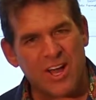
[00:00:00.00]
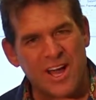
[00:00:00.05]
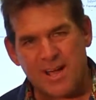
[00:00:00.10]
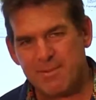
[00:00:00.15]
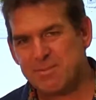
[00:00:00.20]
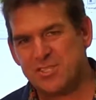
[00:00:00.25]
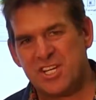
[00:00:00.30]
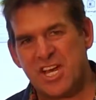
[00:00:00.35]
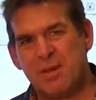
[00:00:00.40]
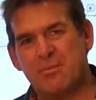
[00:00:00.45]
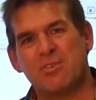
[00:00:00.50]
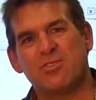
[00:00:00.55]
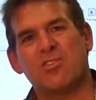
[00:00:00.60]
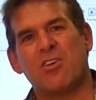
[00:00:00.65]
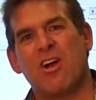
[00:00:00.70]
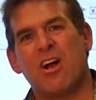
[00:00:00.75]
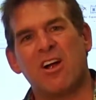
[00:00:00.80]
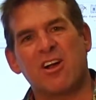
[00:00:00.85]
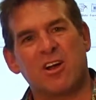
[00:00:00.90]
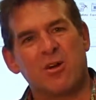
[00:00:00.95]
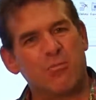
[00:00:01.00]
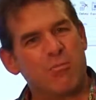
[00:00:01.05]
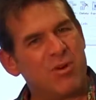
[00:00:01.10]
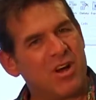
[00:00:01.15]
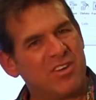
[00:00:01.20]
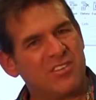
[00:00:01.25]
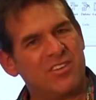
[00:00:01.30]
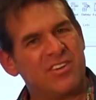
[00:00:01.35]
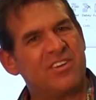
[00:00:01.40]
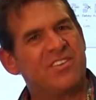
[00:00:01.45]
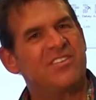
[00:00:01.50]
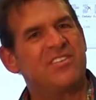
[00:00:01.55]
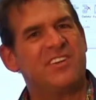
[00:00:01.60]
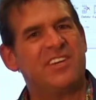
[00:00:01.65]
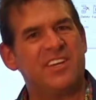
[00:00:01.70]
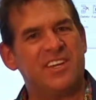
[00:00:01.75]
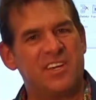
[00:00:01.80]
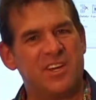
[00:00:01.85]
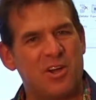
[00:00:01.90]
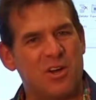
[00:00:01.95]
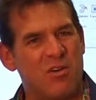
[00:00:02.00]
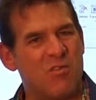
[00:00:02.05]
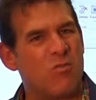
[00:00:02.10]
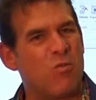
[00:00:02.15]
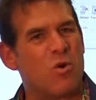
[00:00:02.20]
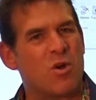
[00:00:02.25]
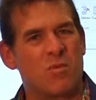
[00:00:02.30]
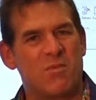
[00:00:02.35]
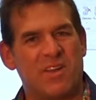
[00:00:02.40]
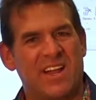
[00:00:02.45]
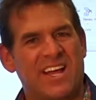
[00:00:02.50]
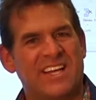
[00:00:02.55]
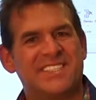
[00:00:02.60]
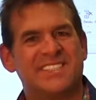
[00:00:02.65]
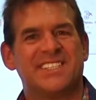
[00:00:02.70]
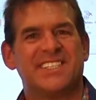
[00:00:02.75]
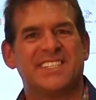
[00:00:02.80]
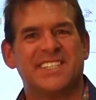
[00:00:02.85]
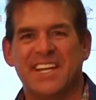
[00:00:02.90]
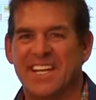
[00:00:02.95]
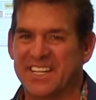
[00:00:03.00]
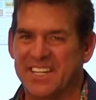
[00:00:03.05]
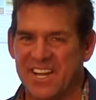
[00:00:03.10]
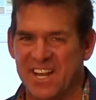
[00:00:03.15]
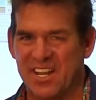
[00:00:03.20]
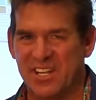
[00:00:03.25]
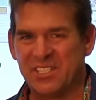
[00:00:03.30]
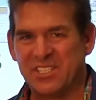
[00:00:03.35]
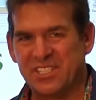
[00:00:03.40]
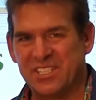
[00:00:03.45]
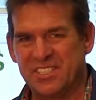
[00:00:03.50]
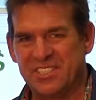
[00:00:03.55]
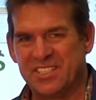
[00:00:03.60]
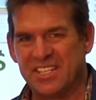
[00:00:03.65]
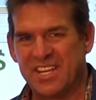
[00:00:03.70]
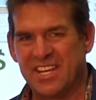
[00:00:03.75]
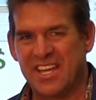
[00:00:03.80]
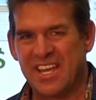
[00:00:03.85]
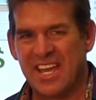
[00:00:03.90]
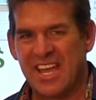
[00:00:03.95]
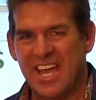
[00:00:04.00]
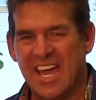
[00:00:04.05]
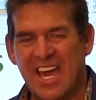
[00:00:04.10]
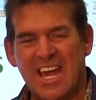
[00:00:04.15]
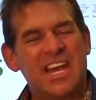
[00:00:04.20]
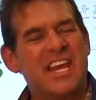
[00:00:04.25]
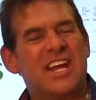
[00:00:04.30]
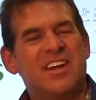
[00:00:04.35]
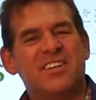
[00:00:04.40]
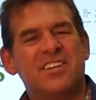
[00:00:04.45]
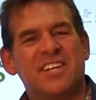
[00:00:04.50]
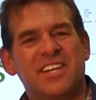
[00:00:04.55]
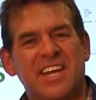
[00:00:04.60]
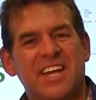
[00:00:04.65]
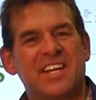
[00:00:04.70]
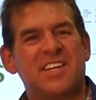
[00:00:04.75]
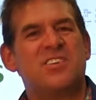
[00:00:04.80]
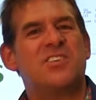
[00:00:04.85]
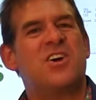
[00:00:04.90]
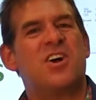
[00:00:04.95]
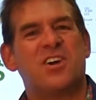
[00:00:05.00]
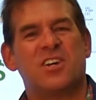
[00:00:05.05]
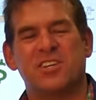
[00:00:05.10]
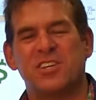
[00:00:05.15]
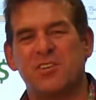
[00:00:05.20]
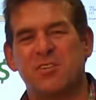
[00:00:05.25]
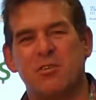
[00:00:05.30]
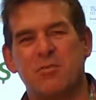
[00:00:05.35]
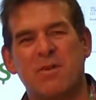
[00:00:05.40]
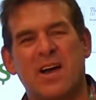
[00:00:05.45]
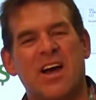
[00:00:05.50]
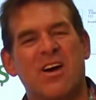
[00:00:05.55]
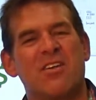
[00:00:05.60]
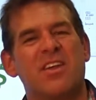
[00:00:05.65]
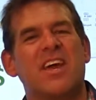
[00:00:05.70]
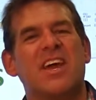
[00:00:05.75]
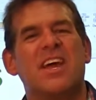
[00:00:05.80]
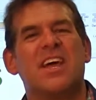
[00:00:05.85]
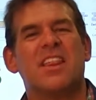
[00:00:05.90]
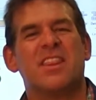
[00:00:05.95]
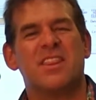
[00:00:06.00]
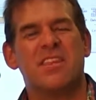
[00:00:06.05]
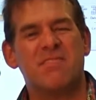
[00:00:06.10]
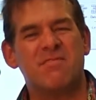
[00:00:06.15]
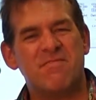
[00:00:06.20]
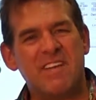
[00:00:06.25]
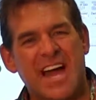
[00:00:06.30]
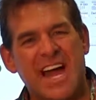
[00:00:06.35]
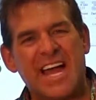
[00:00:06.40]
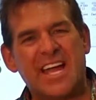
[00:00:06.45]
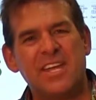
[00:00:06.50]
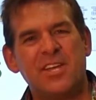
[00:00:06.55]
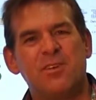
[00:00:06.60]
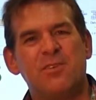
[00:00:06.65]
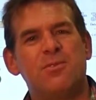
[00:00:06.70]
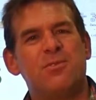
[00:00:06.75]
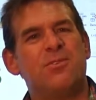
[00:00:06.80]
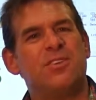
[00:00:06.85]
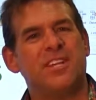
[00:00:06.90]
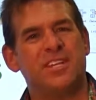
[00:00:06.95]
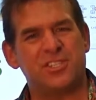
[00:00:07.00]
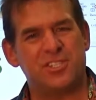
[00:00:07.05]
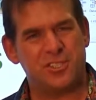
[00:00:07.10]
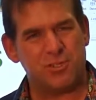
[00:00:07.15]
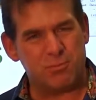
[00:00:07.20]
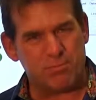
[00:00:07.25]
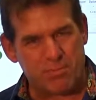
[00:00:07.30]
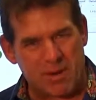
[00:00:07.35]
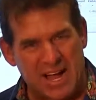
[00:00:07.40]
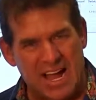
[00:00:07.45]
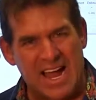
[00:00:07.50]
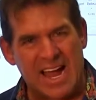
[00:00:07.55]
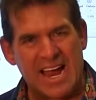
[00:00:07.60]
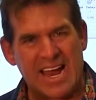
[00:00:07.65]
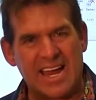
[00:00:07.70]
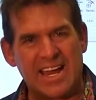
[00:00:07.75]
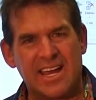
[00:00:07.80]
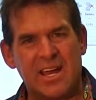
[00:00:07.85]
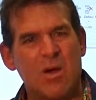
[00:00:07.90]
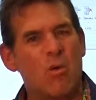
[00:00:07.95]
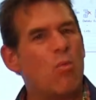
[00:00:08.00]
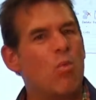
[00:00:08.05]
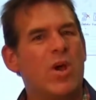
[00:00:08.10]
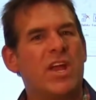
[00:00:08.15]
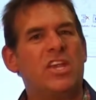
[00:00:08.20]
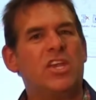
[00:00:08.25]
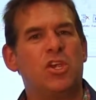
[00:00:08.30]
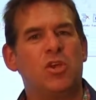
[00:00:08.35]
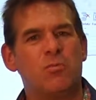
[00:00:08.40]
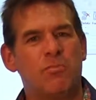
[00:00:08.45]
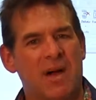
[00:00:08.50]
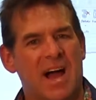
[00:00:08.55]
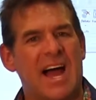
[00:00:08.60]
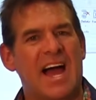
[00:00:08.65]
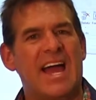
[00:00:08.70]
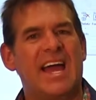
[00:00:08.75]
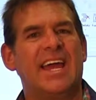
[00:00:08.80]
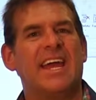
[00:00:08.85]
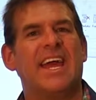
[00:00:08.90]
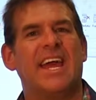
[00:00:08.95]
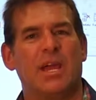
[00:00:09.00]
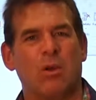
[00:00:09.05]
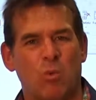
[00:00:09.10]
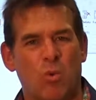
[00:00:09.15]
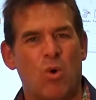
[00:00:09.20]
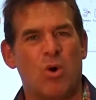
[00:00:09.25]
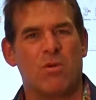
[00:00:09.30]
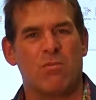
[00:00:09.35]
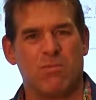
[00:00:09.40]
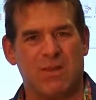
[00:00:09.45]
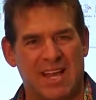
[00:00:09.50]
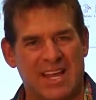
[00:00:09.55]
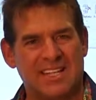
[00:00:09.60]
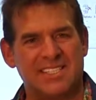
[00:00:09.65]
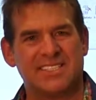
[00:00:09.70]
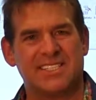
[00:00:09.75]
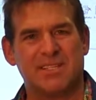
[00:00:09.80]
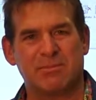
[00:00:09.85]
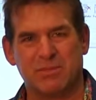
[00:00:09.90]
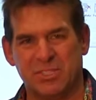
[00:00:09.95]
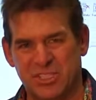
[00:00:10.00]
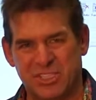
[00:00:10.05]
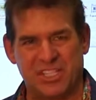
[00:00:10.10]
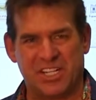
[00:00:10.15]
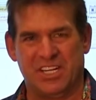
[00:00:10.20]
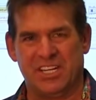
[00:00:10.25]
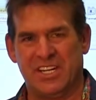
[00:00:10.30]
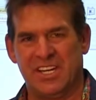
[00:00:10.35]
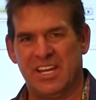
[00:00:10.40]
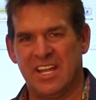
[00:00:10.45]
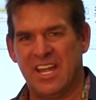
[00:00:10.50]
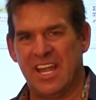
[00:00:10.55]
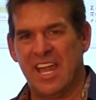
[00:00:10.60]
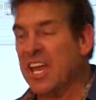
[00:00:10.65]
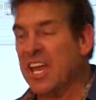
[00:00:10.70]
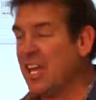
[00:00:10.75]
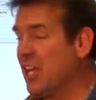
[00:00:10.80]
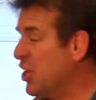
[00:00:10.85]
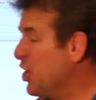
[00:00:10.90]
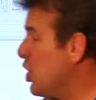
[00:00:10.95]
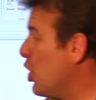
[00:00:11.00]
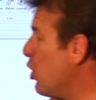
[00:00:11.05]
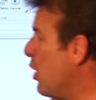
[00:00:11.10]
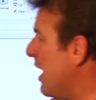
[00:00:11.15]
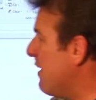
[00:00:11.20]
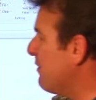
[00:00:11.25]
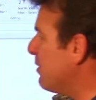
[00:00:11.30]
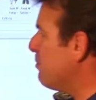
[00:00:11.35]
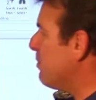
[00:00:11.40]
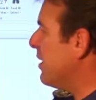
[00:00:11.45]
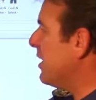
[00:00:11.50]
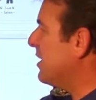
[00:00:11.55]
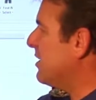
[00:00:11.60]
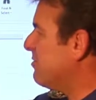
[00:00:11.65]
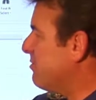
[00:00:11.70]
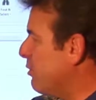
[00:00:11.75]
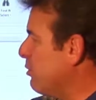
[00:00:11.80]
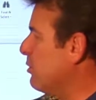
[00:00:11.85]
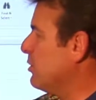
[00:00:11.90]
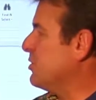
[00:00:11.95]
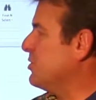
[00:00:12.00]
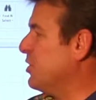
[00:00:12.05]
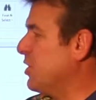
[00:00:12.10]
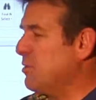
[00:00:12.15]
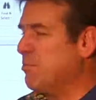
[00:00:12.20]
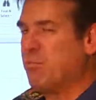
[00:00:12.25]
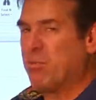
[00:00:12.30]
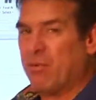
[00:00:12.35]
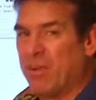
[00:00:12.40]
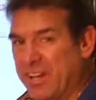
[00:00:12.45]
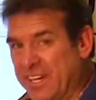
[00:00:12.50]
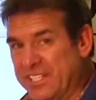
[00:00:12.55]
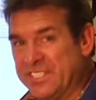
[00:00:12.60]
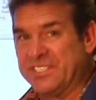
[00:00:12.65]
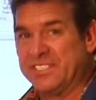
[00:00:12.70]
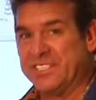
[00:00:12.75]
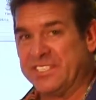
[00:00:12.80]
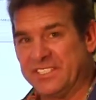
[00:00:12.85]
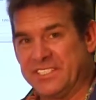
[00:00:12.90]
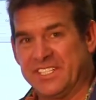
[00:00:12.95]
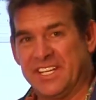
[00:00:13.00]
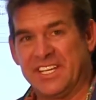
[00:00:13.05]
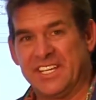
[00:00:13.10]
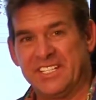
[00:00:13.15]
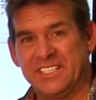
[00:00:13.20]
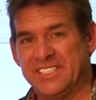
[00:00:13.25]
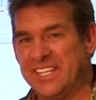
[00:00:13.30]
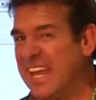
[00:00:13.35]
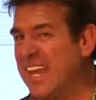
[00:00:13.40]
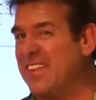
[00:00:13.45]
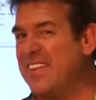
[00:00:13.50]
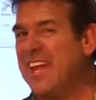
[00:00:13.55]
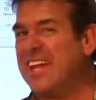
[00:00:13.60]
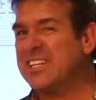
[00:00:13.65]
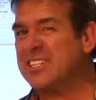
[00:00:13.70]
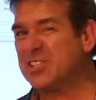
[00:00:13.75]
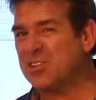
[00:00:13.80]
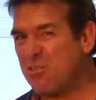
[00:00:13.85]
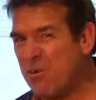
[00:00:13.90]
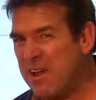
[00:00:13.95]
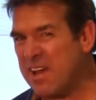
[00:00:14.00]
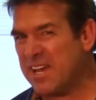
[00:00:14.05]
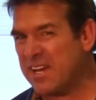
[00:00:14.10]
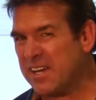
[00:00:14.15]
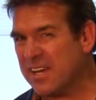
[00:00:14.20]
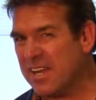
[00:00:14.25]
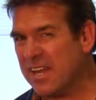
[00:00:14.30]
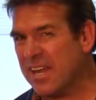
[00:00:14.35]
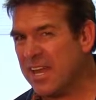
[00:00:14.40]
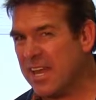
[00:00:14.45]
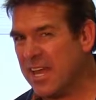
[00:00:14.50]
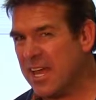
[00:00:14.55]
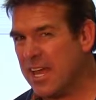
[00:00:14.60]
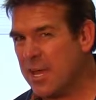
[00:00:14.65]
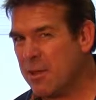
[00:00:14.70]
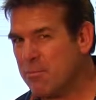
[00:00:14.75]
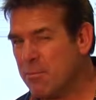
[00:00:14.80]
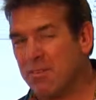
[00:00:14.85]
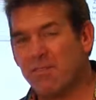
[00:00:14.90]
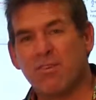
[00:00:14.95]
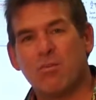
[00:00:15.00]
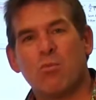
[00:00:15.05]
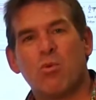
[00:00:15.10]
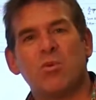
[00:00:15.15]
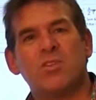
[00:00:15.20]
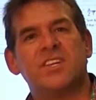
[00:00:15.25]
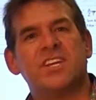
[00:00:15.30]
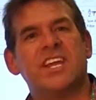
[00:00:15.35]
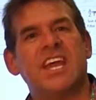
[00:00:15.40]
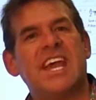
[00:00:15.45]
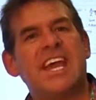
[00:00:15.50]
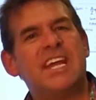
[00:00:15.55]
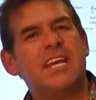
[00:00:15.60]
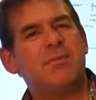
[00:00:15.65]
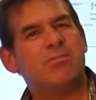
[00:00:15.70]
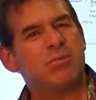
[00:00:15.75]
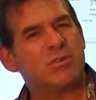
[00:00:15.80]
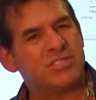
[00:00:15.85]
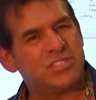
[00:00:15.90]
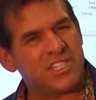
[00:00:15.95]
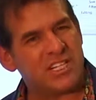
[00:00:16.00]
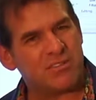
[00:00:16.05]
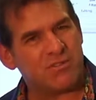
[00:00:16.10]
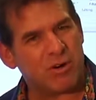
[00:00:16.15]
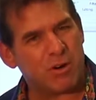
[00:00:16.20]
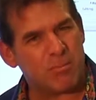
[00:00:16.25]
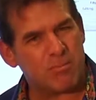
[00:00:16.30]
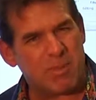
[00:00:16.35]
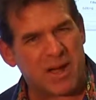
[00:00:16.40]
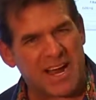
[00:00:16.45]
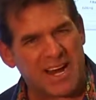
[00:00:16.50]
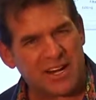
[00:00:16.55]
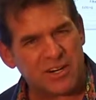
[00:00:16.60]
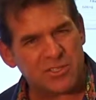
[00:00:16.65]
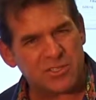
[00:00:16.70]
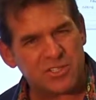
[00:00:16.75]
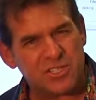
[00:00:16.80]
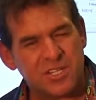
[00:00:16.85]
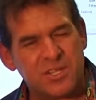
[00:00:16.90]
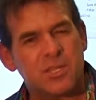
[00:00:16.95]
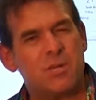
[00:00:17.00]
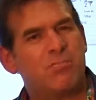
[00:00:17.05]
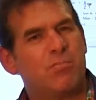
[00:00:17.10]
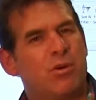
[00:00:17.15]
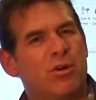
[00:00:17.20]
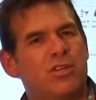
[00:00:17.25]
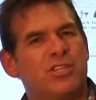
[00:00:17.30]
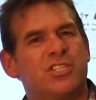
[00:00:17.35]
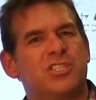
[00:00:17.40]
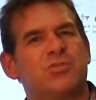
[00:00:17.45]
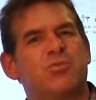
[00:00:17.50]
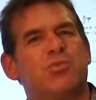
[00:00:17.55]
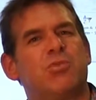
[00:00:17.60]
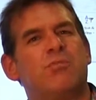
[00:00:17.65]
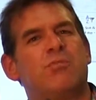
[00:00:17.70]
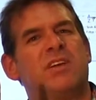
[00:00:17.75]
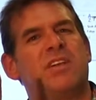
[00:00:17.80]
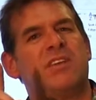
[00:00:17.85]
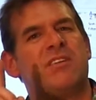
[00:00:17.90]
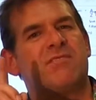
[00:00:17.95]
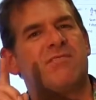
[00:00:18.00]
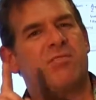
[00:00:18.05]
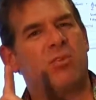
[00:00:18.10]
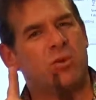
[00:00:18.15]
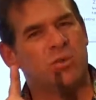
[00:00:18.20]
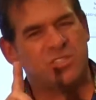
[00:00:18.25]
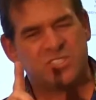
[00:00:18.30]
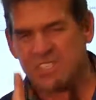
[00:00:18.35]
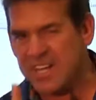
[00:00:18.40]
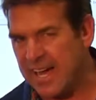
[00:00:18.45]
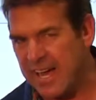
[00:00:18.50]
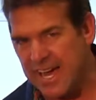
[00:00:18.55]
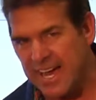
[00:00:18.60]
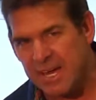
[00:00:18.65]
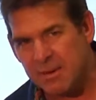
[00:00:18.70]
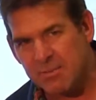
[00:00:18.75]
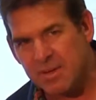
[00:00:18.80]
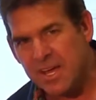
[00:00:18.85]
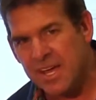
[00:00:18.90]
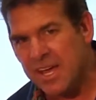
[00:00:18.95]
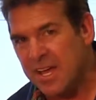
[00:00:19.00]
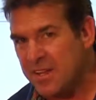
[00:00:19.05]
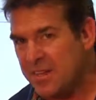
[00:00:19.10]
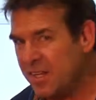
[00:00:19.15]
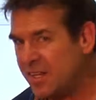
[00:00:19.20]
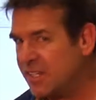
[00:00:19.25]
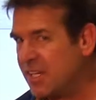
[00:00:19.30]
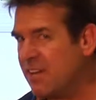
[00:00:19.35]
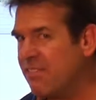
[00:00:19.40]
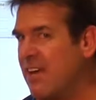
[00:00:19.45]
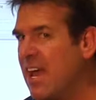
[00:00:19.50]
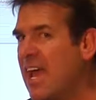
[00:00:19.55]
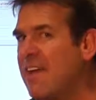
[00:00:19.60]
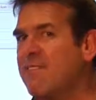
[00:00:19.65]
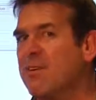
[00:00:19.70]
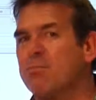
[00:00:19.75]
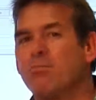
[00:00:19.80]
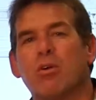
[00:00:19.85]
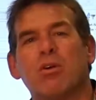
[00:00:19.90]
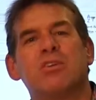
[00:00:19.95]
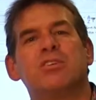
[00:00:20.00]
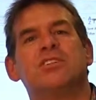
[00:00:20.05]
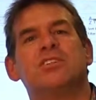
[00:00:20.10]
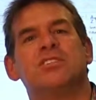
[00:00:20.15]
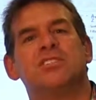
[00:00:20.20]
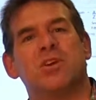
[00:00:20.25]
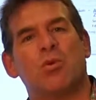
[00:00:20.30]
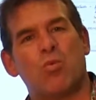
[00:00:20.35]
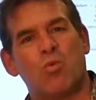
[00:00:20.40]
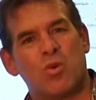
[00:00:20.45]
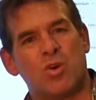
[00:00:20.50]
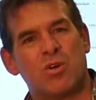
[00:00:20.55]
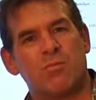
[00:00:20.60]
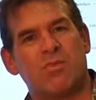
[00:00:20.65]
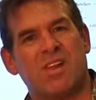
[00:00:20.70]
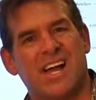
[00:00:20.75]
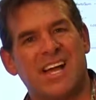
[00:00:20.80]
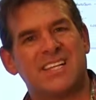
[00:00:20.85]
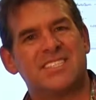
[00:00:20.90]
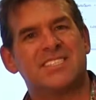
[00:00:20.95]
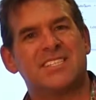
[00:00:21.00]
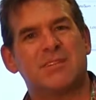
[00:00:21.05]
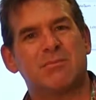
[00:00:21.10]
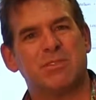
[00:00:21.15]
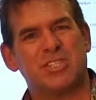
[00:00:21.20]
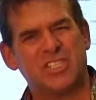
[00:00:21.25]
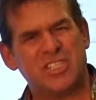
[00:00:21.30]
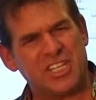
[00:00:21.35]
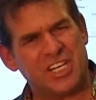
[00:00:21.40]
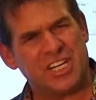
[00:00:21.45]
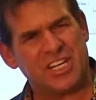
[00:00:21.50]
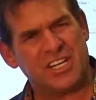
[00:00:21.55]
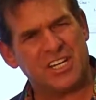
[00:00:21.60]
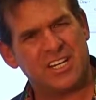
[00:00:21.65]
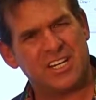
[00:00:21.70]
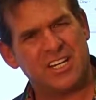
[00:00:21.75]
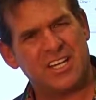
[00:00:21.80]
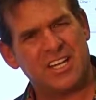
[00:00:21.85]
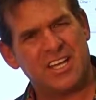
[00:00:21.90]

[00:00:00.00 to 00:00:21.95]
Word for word: I'm James Crocker, President and CEO of Waterblasting Technologies. I'm here today to talk to you about the value that you buy when you buy a water blasting machine. You know, everybody's focused on price these days, and that's great. But for more than 80% of our buyers, the purchase will be the first time that they've ever purchased a water blasting machine.